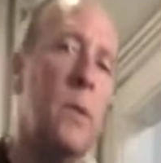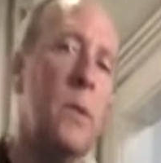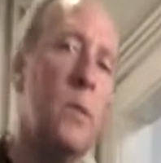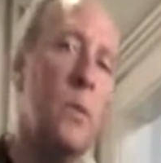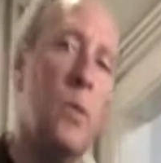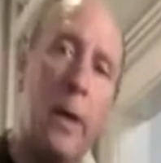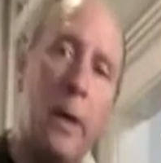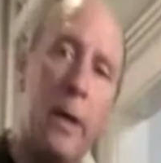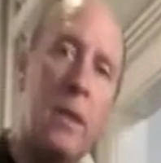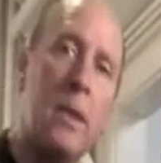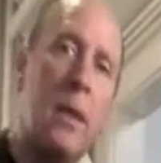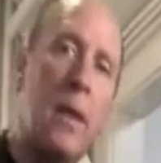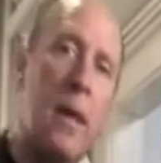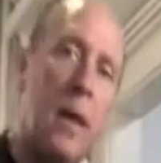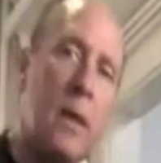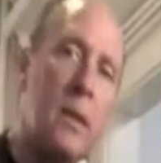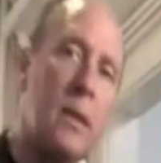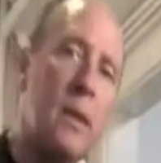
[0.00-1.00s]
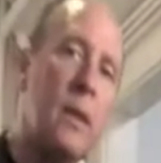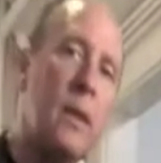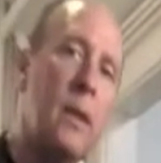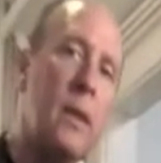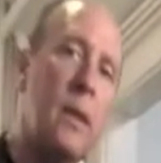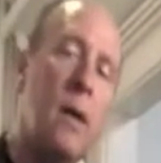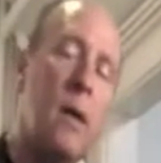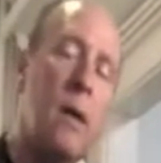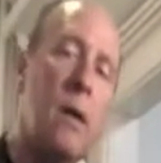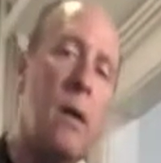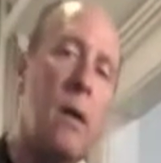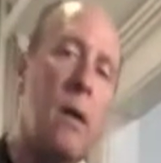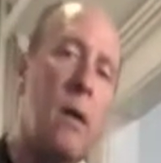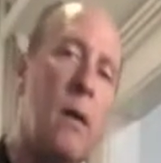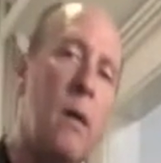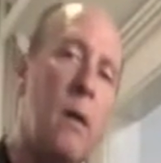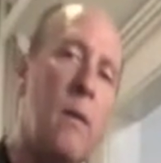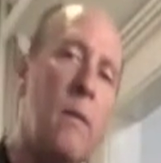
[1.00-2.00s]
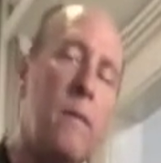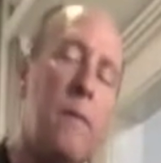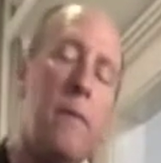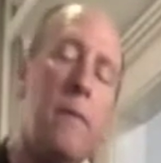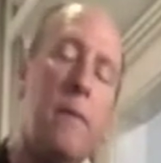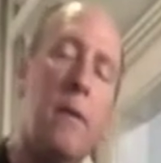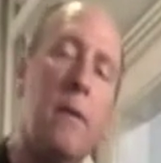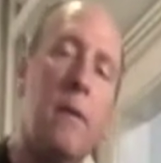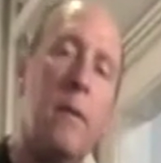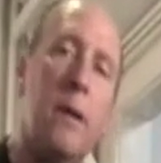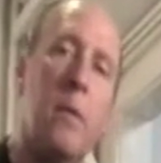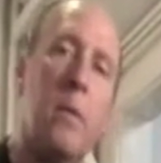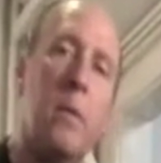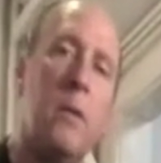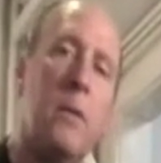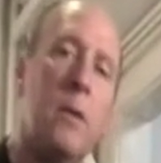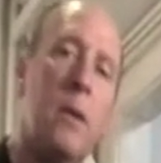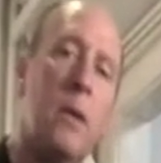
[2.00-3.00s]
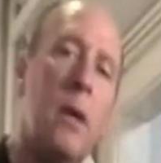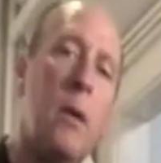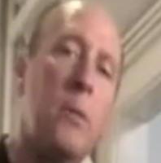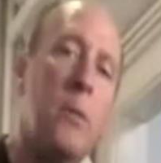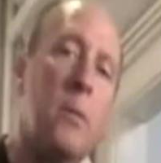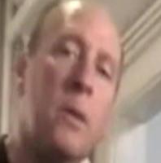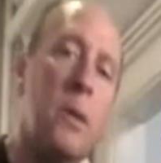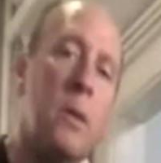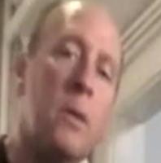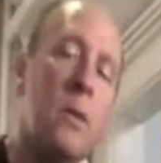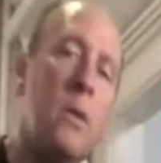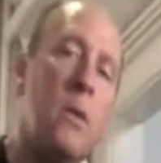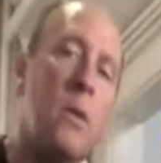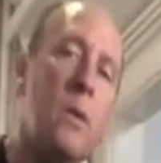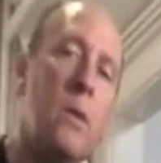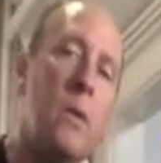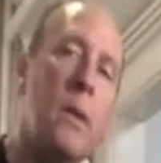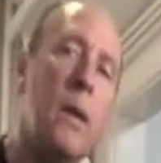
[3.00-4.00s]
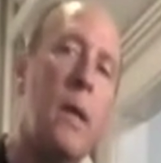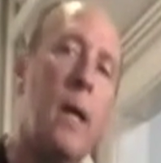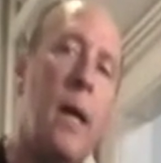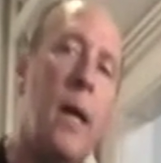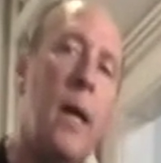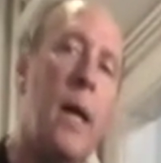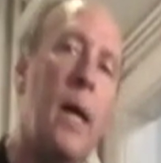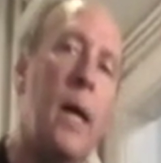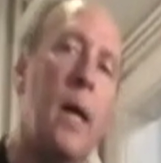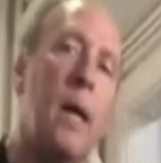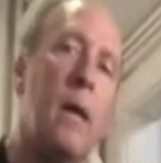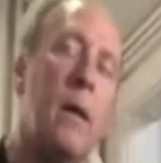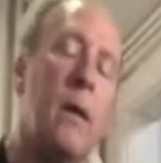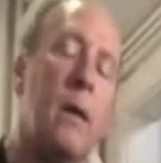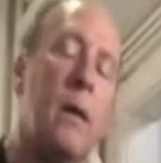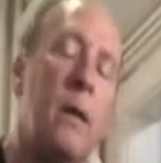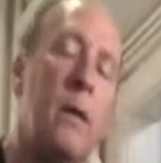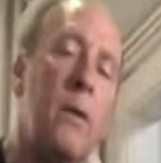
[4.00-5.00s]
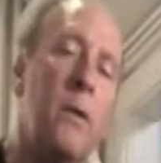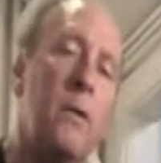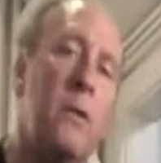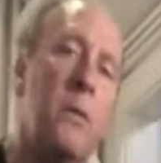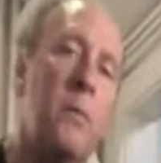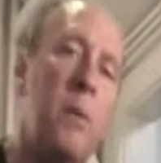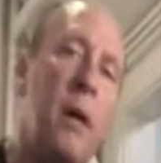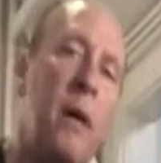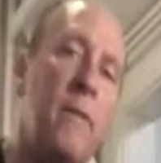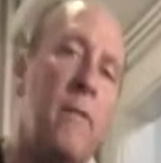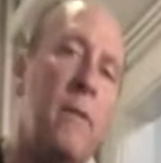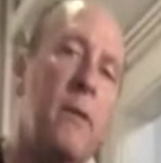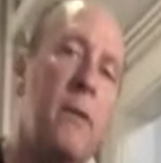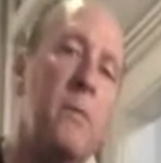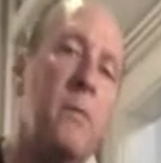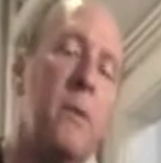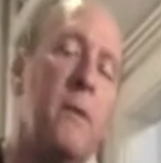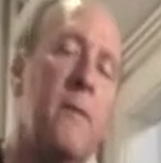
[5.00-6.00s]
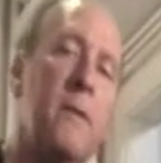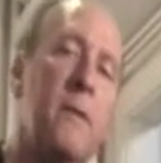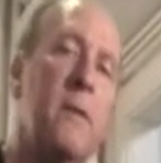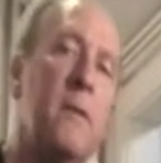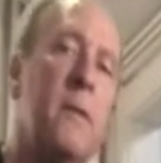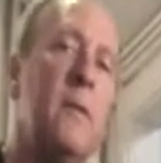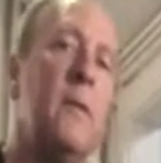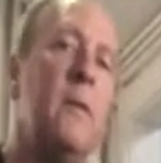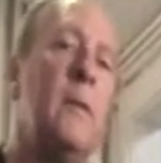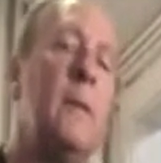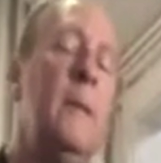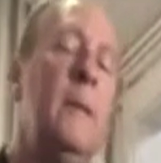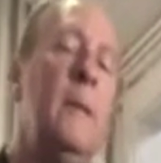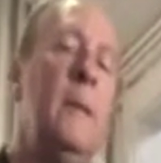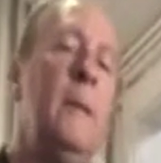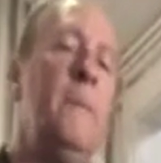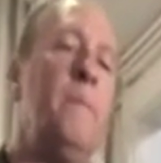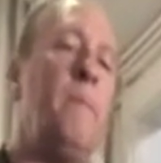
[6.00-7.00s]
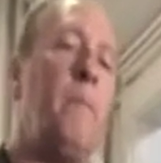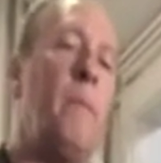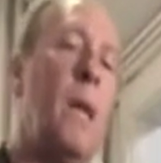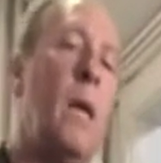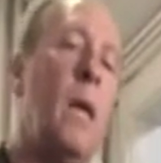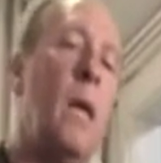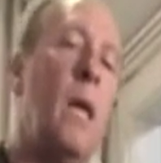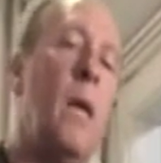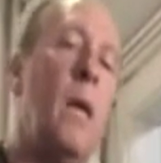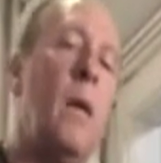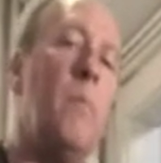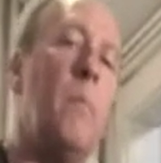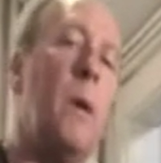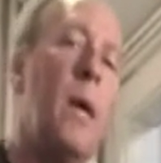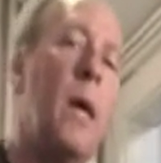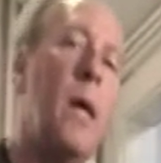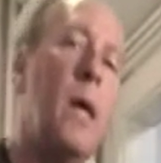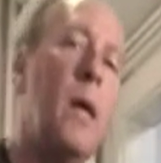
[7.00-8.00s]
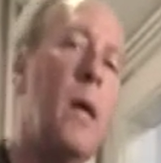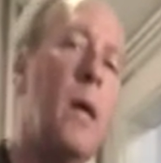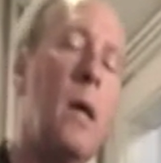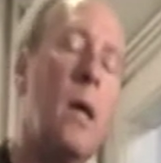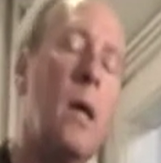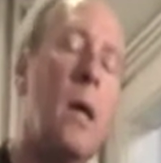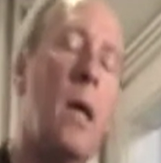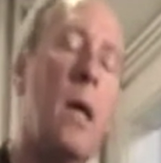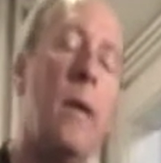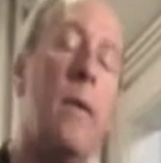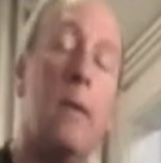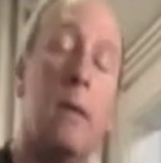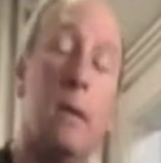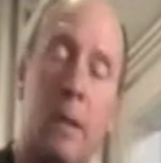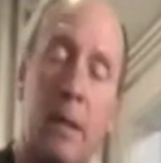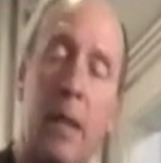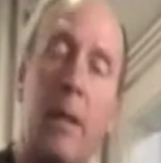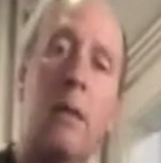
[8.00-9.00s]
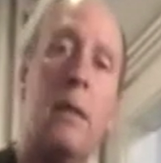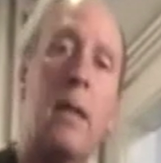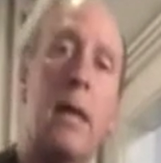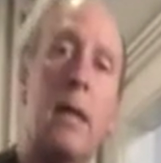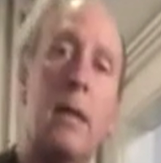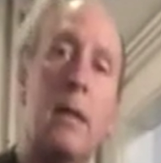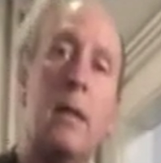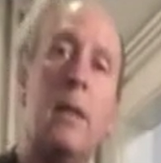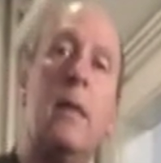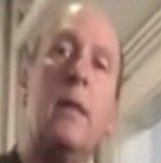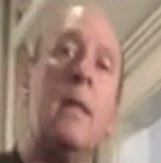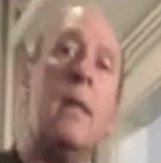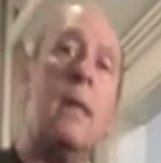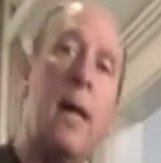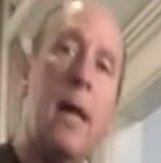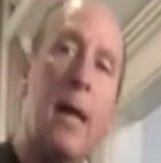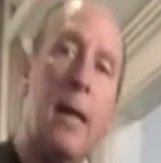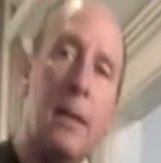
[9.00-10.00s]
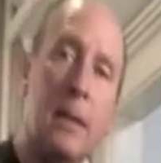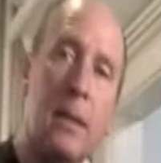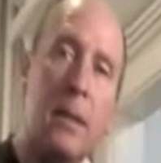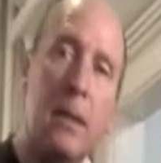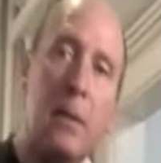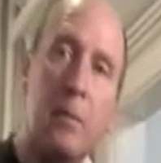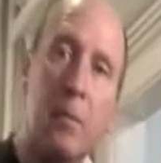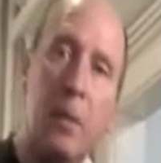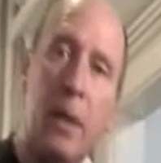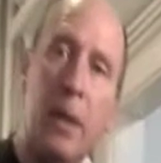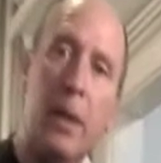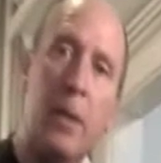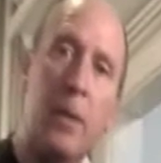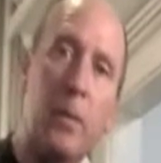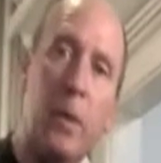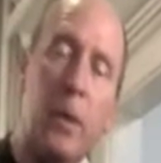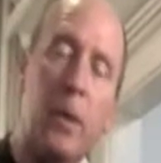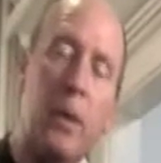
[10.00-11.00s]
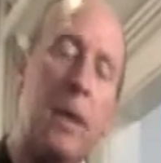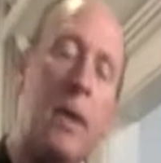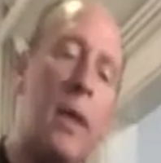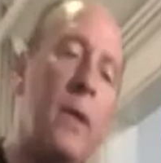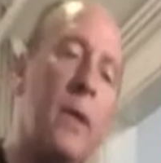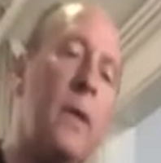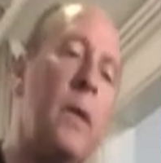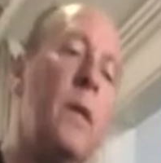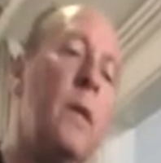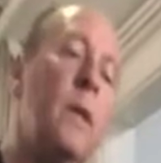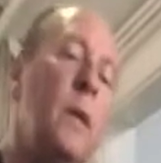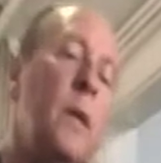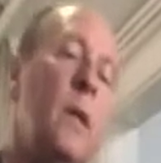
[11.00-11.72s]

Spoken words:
with some waste gasoline that was only a couple months old that I had used to backflush my filters. And the stale gasoline and the gasoline blended well together.